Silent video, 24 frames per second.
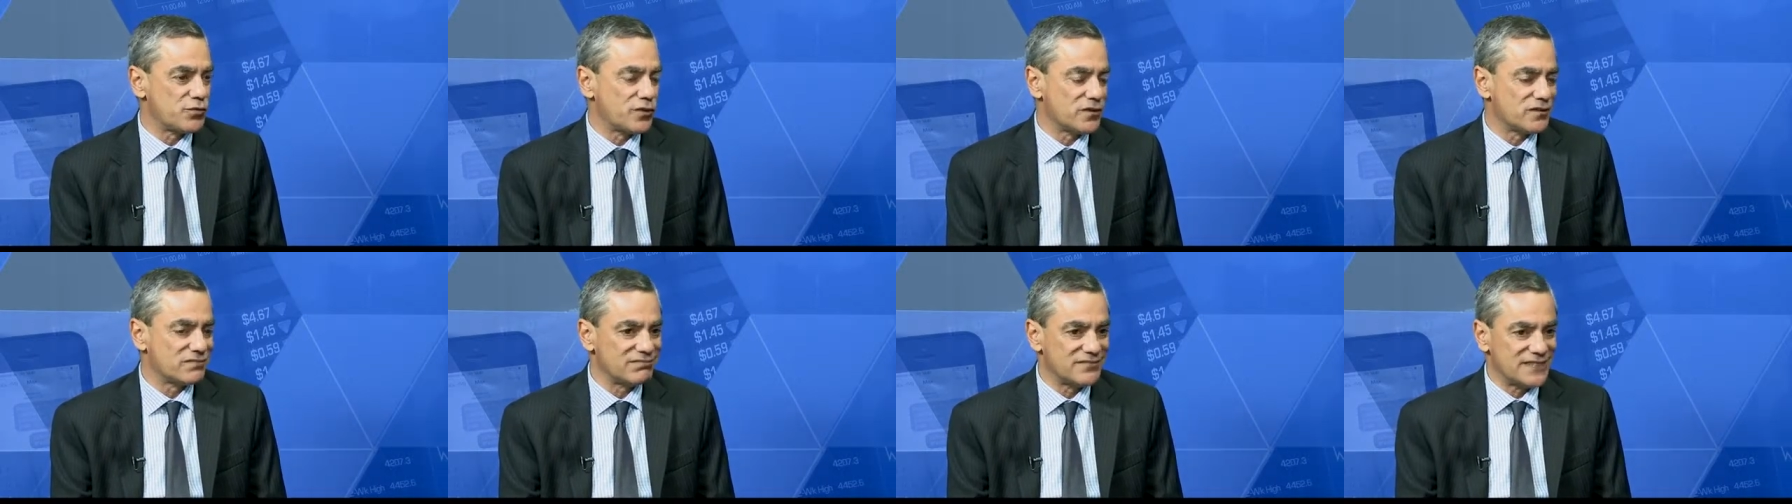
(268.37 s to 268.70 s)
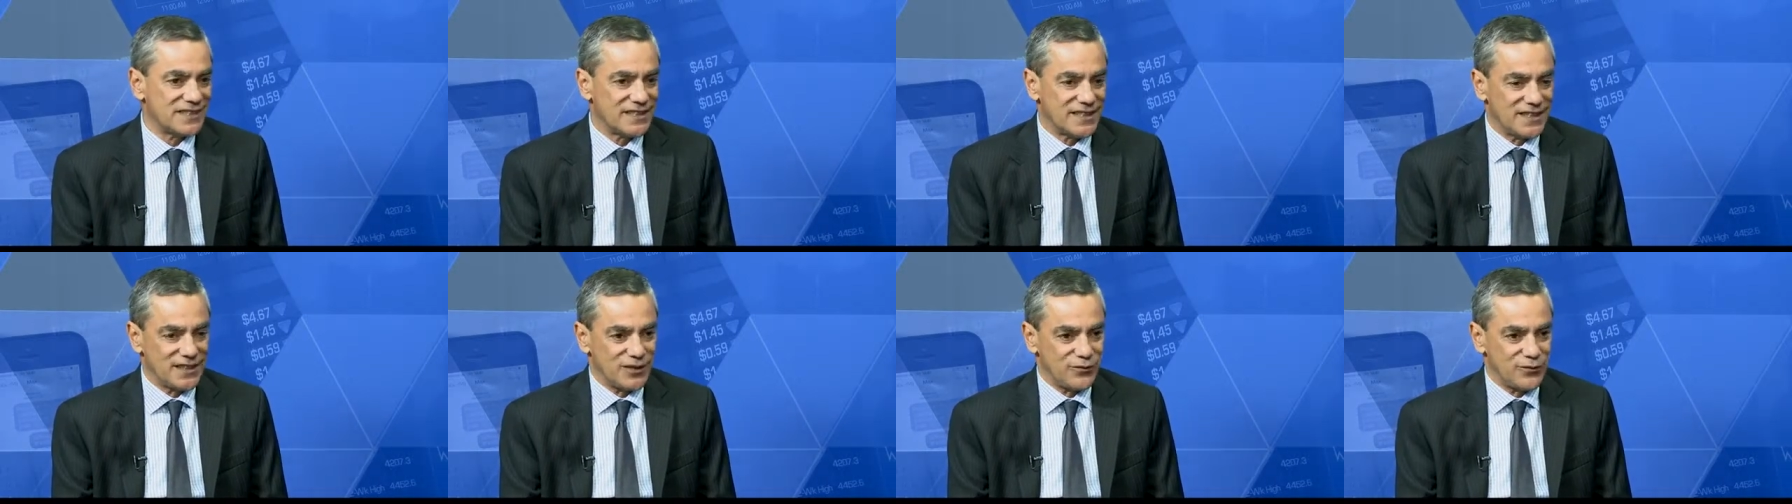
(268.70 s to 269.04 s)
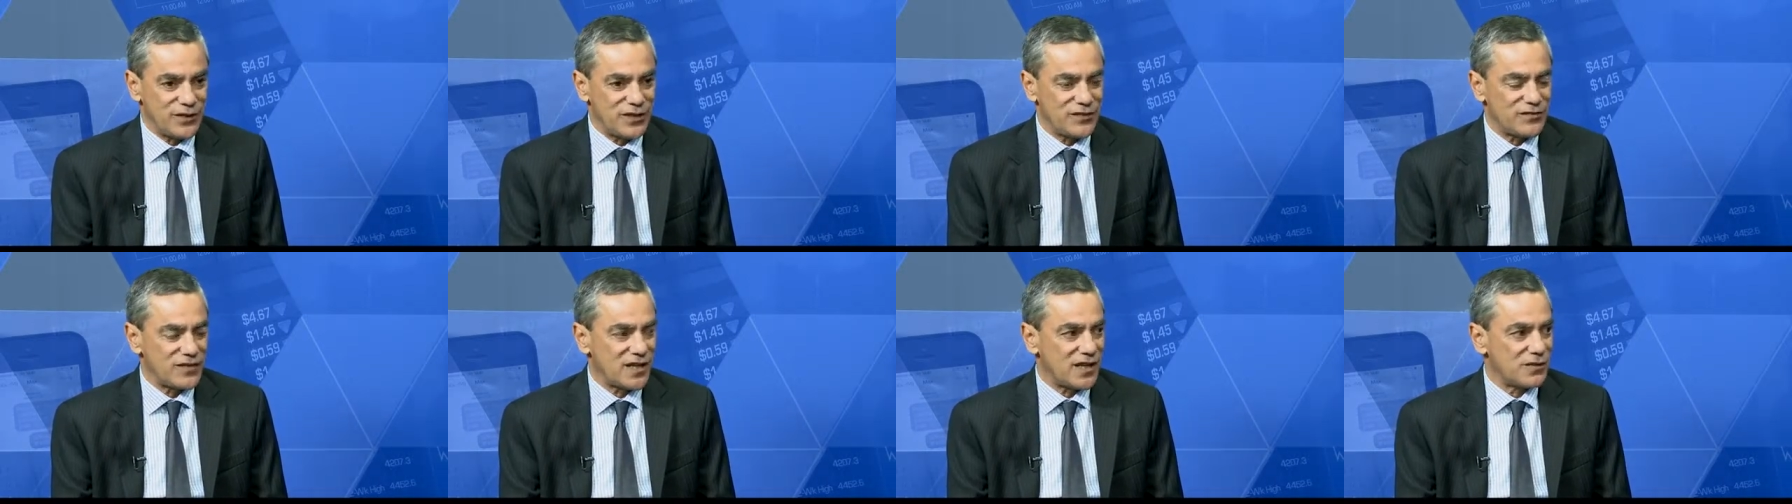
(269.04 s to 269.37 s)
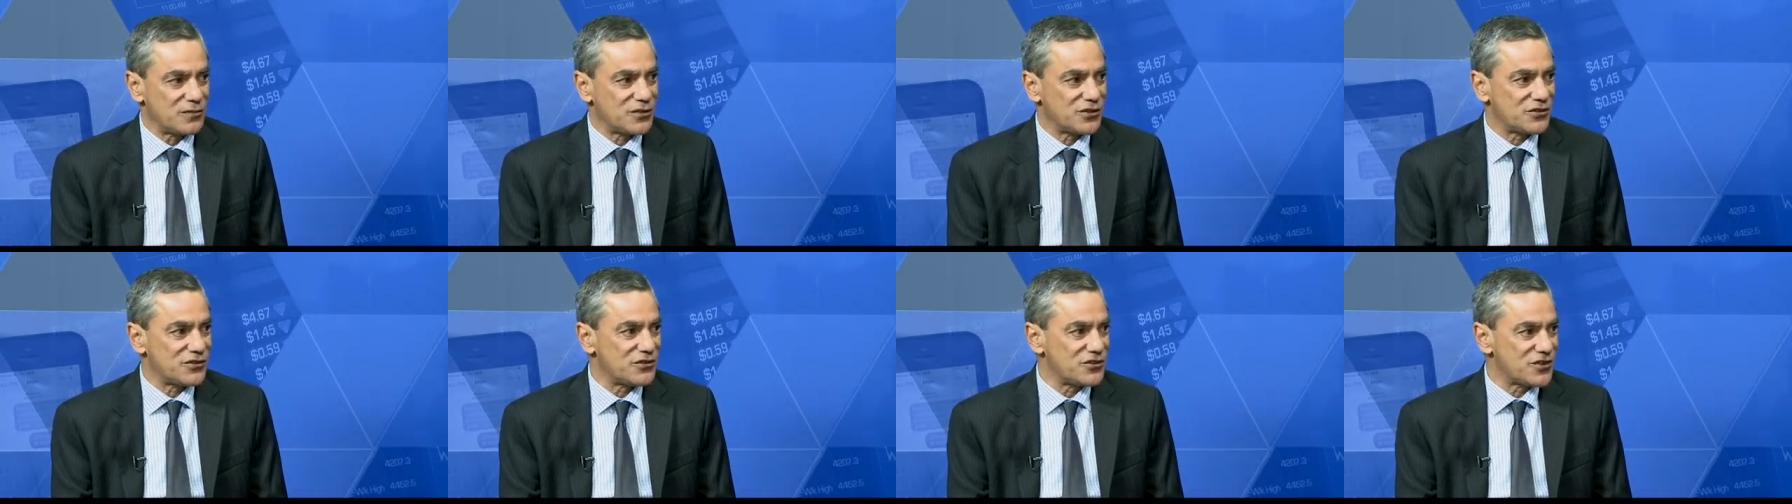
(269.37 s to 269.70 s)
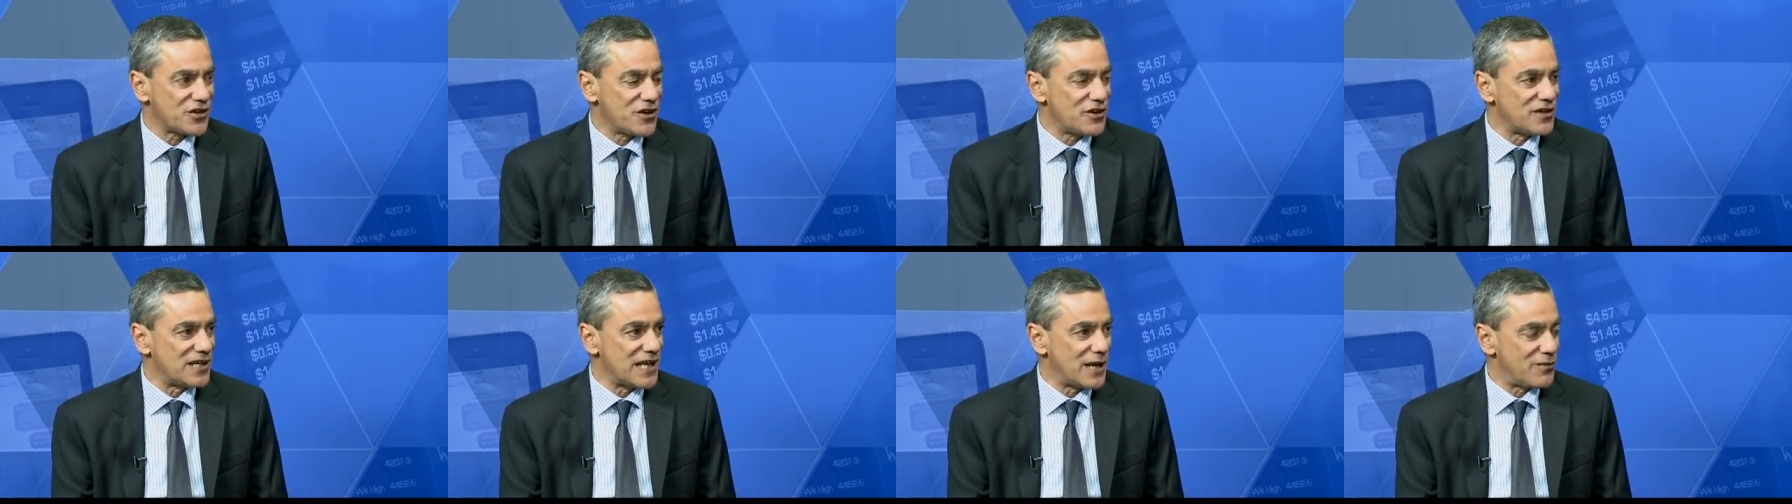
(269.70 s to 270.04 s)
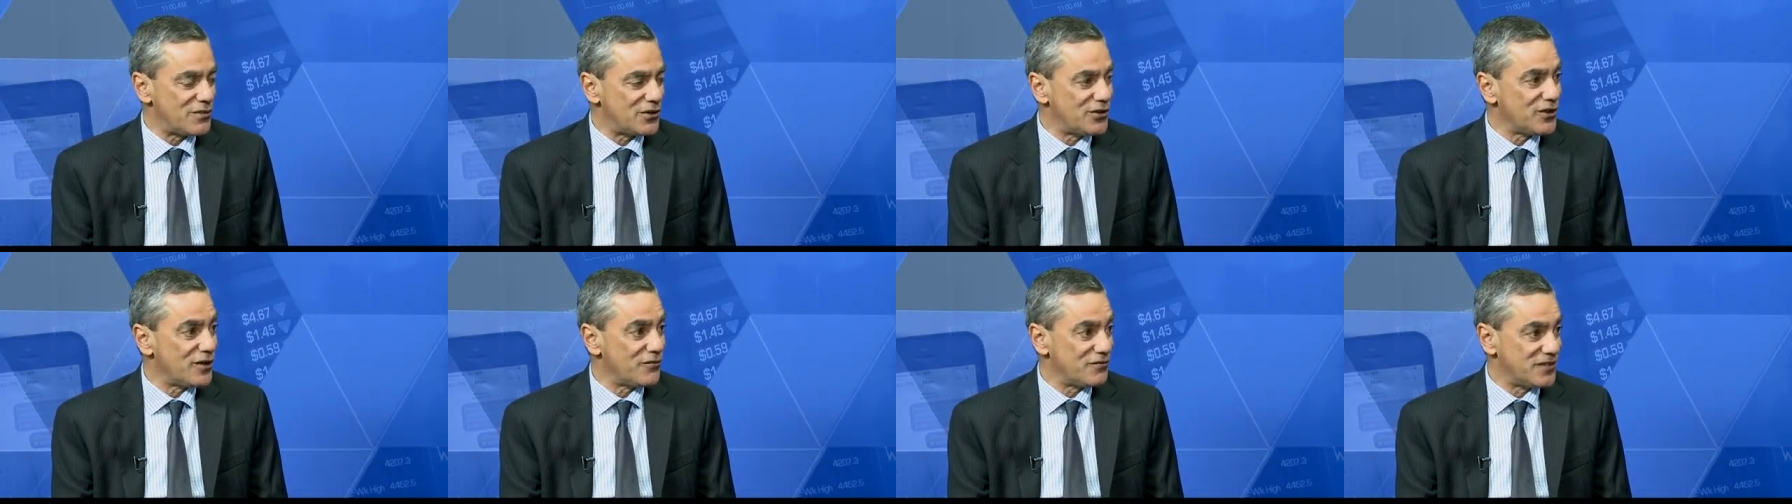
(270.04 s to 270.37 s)
Well, Wesfarmers has shown an
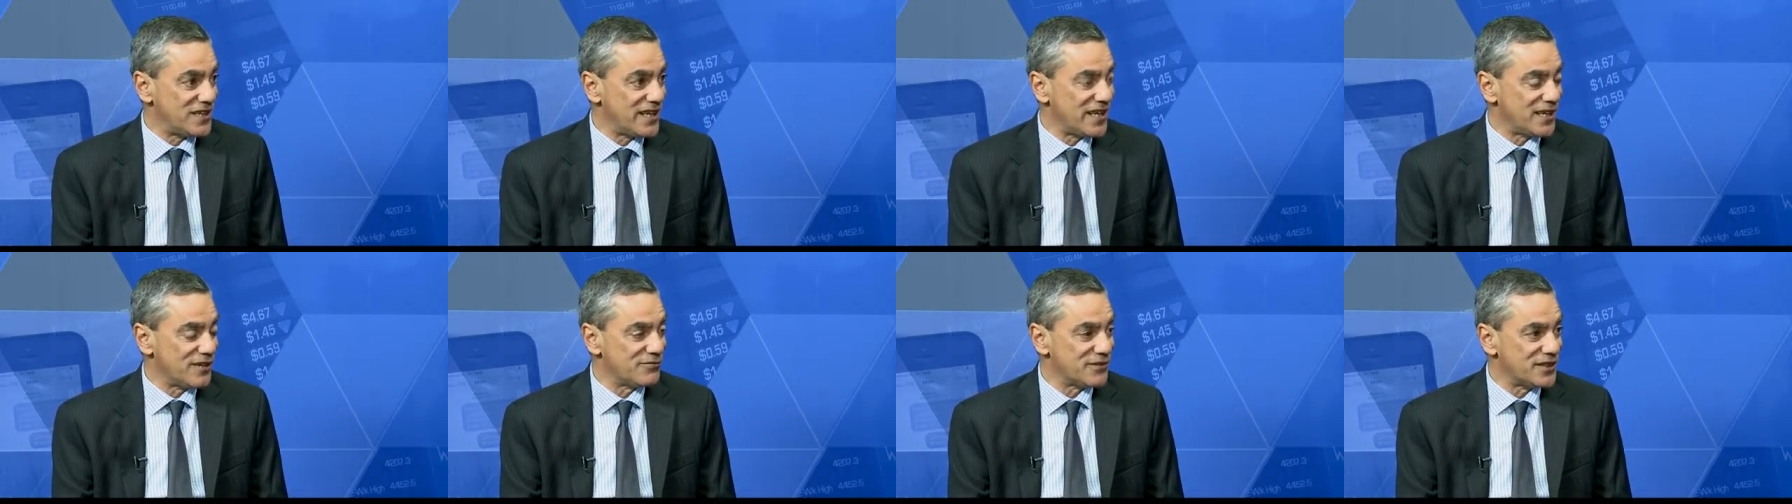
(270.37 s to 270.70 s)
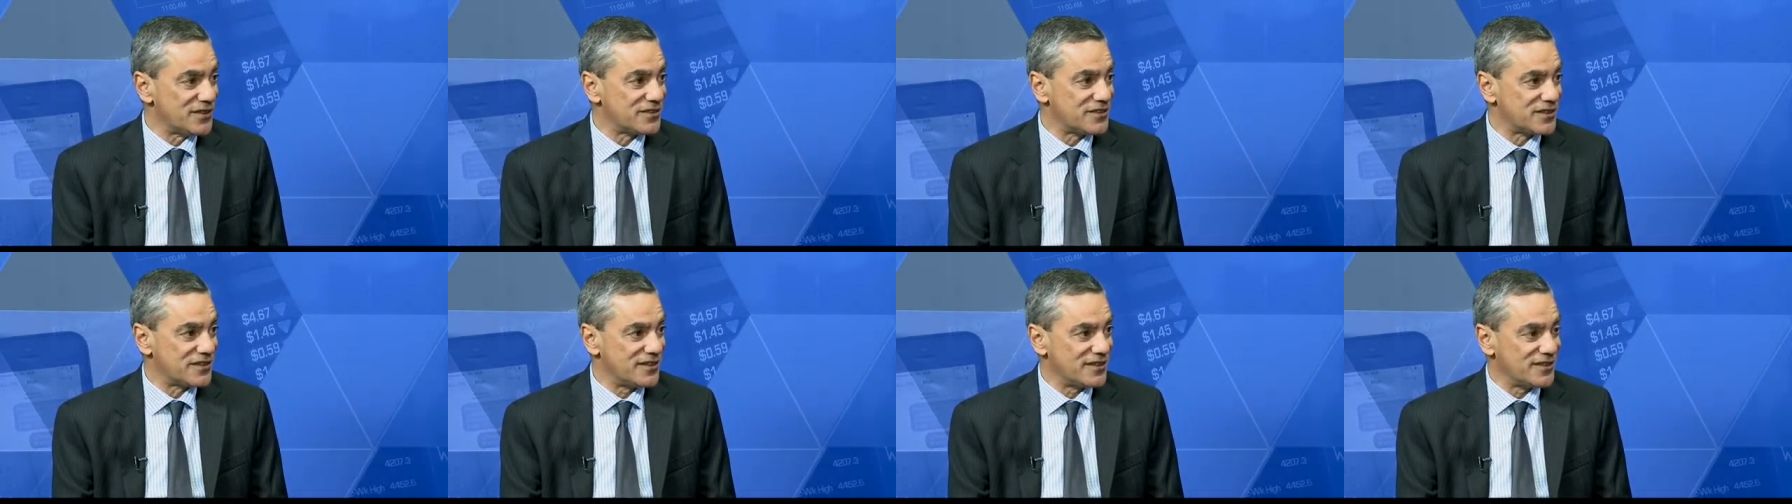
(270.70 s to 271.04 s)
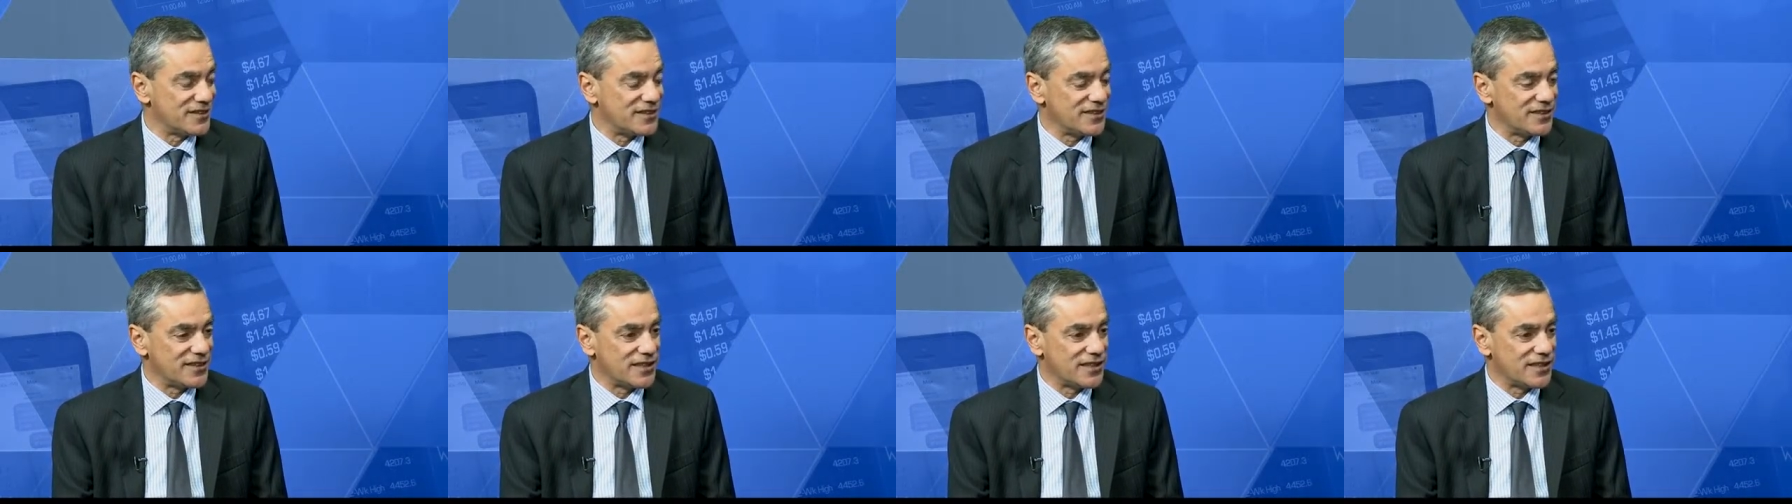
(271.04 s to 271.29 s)
appetite for taking risk